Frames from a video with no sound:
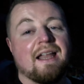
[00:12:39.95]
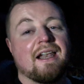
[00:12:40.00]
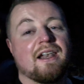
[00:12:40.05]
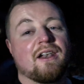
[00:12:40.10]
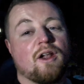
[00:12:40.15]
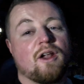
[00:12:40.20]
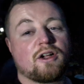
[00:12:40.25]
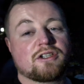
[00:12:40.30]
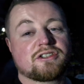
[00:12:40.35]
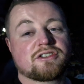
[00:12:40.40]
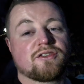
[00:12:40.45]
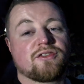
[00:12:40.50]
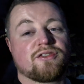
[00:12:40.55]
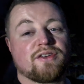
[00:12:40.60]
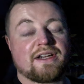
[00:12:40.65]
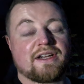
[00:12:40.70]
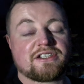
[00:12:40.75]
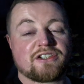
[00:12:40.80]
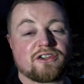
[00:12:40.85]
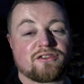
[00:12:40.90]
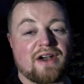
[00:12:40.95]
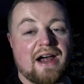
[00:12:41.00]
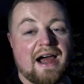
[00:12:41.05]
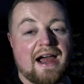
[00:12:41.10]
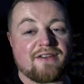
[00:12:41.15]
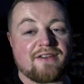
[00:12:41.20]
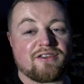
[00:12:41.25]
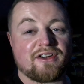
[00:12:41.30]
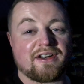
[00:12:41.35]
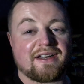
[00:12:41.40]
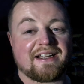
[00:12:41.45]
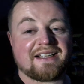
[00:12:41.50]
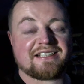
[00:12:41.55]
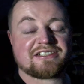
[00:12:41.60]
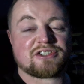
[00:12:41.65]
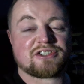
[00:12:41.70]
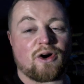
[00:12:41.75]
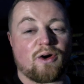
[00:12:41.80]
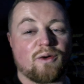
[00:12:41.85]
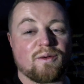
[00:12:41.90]
Lots of fish arriving,
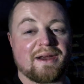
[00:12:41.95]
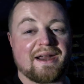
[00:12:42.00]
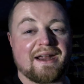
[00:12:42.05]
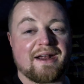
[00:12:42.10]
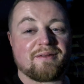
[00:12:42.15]
so